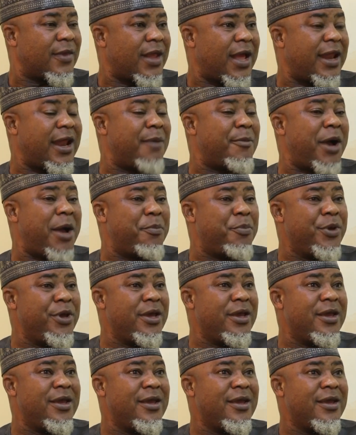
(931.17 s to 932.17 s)
And I'm
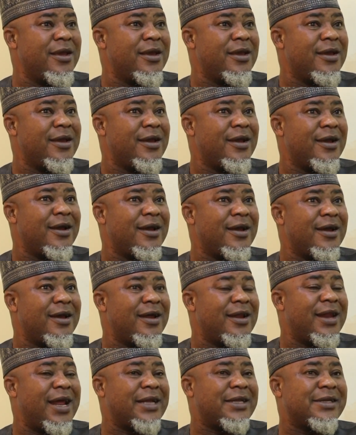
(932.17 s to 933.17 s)
happy
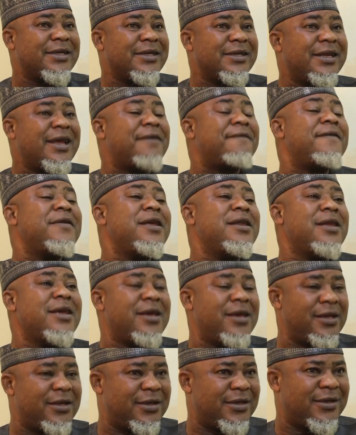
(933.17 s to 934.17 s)
that they are feeling the
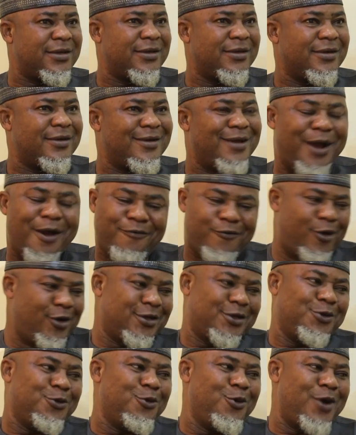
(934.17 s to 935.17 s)
heat. Of
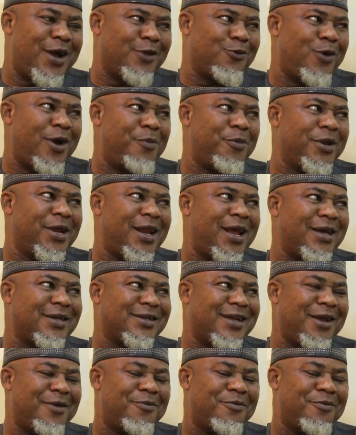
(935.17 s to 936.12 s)
course, you look at what happened the last time.